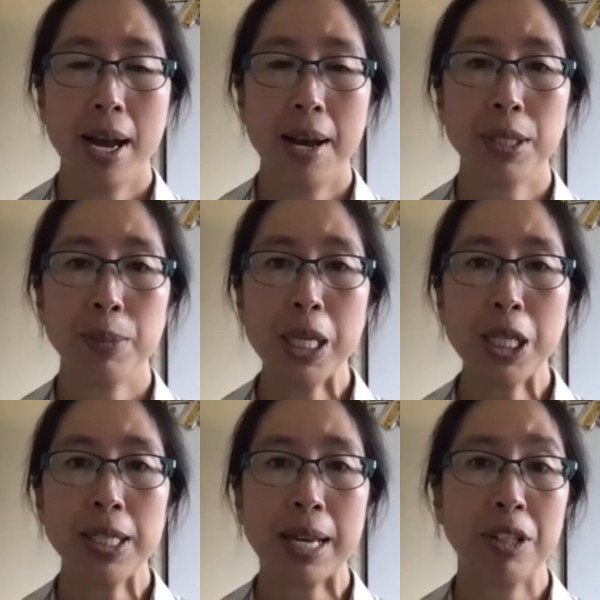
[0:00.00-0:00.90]
the
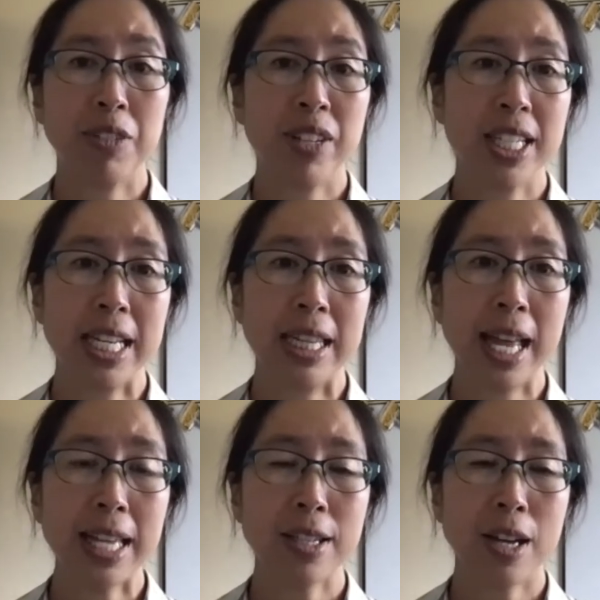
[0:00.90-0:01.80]
species that was
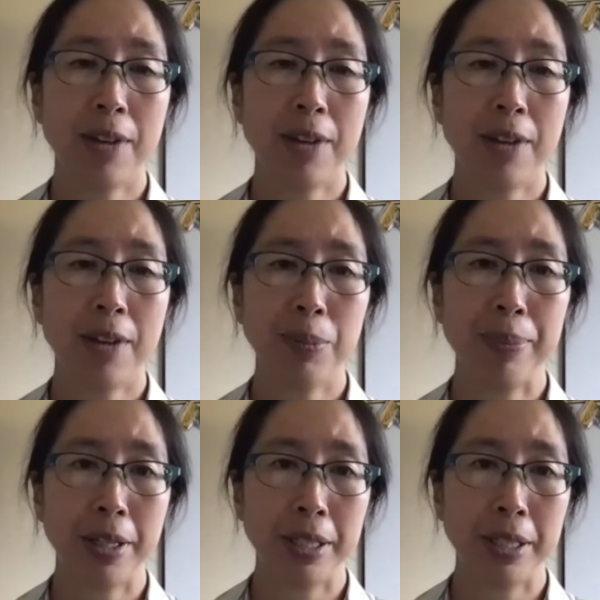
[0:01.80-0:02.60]
visited less often by